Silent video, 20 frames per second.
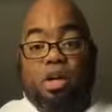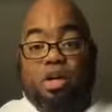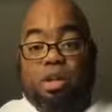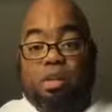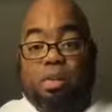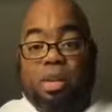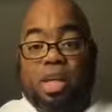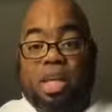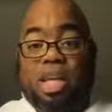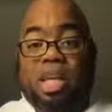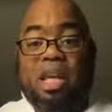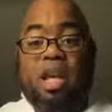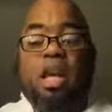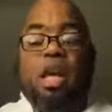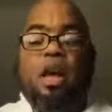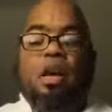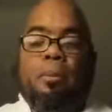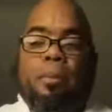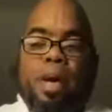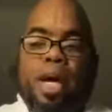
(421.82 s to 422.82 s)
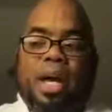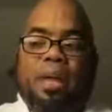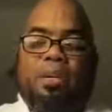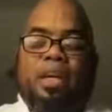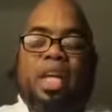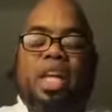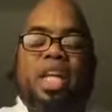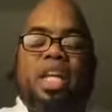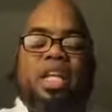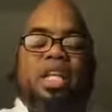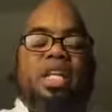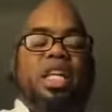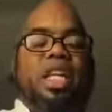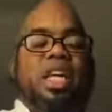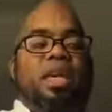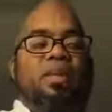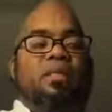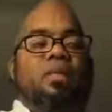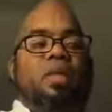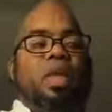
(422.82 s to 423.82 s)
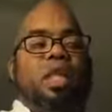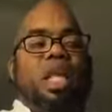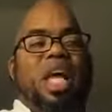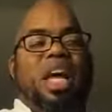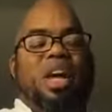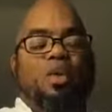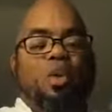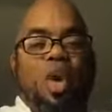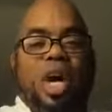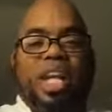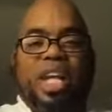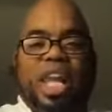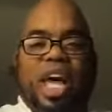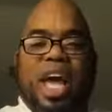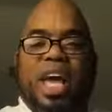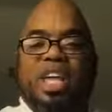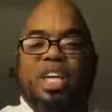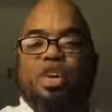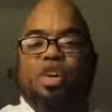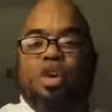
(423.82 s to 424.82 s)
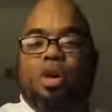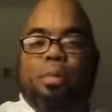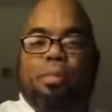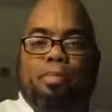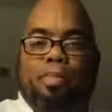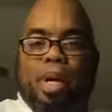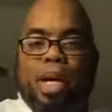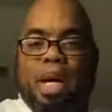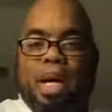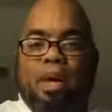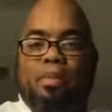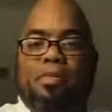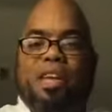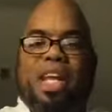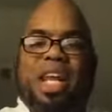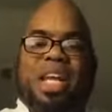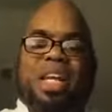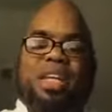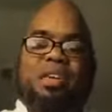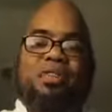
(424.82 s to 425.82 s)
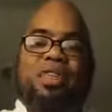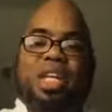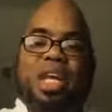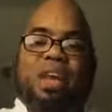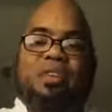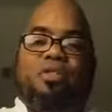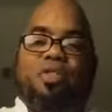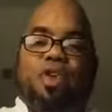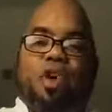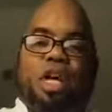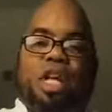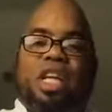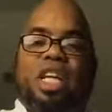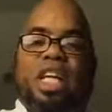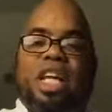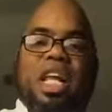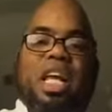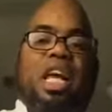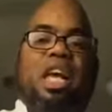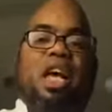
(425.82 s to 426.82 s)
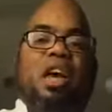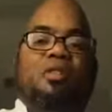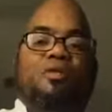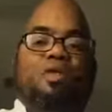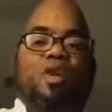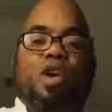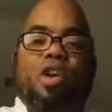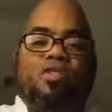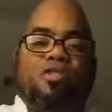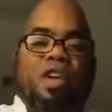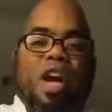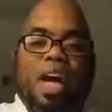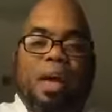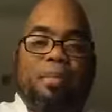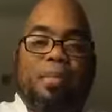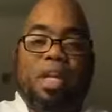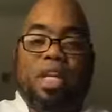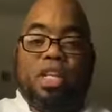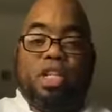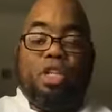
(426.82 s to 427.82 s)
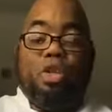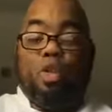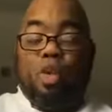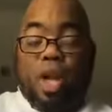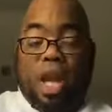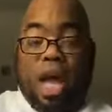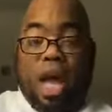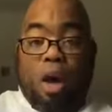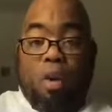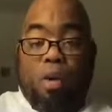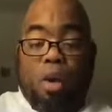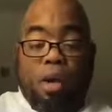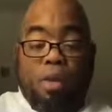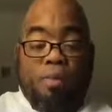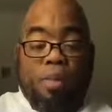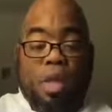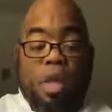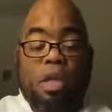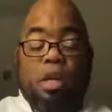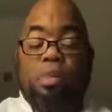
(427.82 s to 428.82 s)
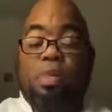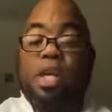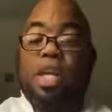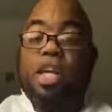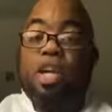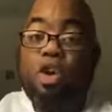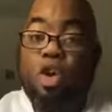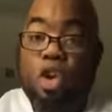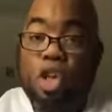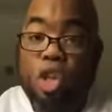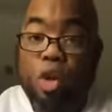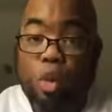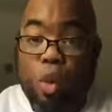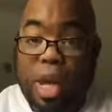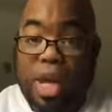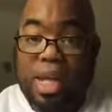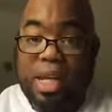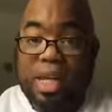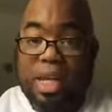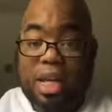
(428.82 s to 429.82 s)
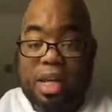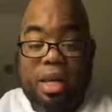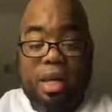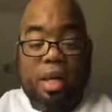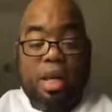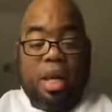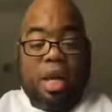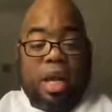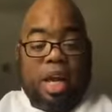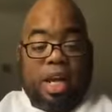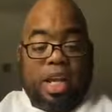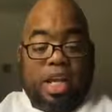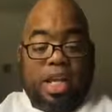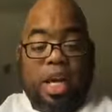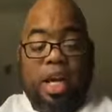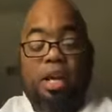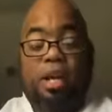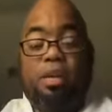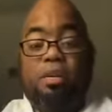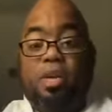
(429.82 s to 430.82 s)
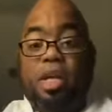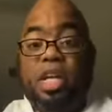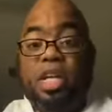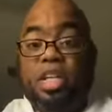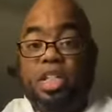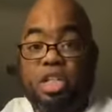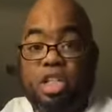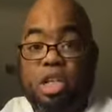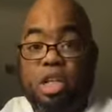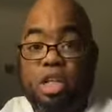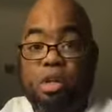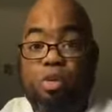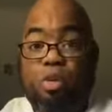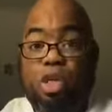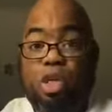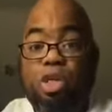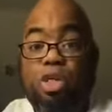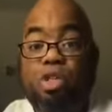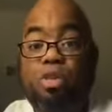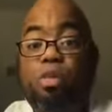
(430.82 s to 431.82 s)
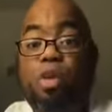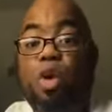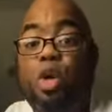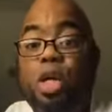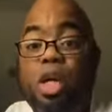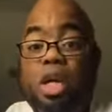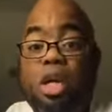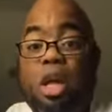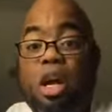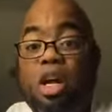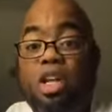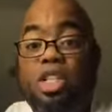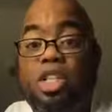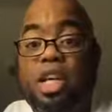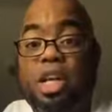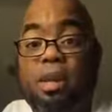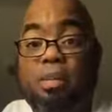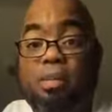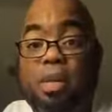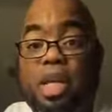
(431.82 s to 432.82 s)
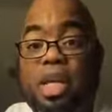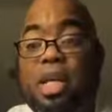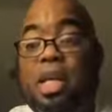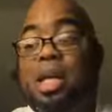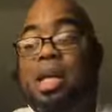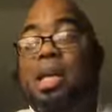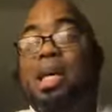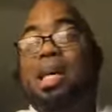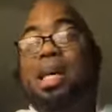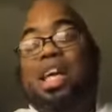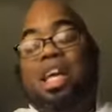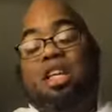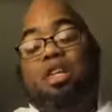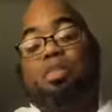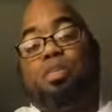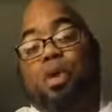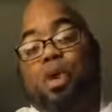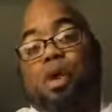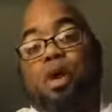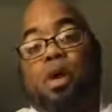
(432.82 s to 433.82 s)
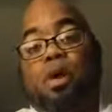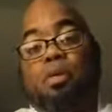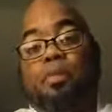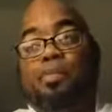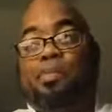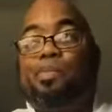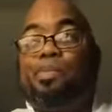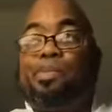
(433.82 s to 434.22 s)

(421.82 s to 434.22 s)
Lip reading: ultimately, but anything like 190 or above. And I give it that for a good 45 minutes to an hour, depending on the weight and the cut of the meat. Because generally when you're smoking a large cut of meat, it's per